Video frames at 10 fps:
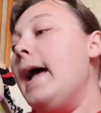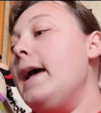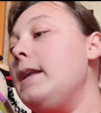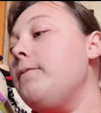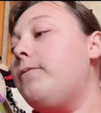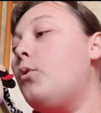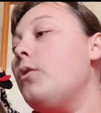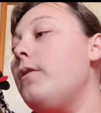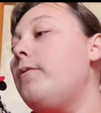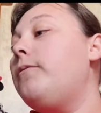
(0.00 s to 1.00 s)
And
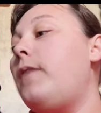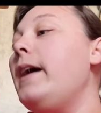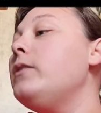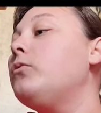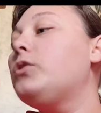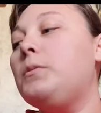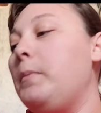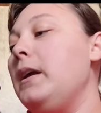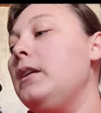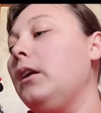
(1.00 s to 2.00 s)
for the final
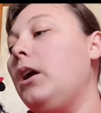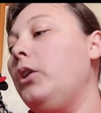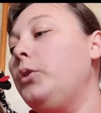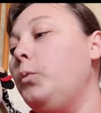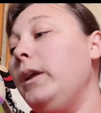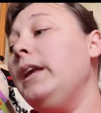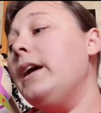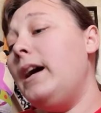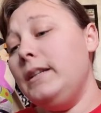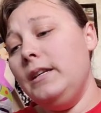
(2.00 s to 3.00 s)
spin color, we
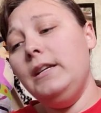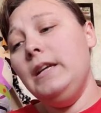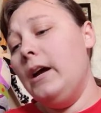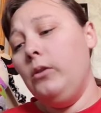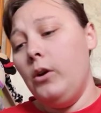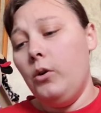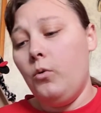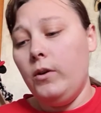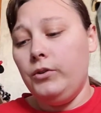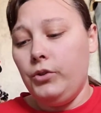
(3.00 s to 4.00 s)
got
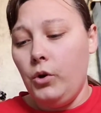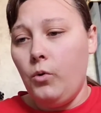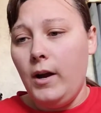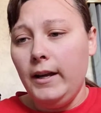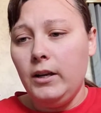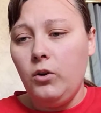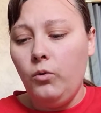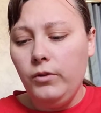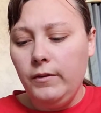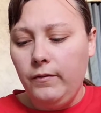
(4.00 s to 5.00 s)
yellow. So I could
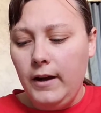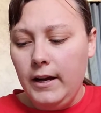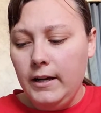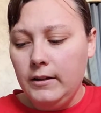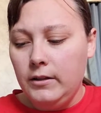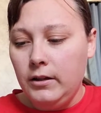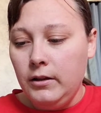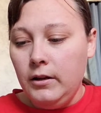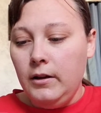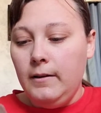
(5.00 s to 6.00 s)
only find
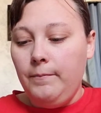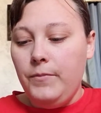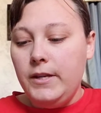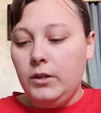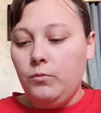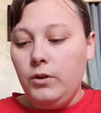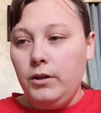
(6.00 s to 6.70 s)
this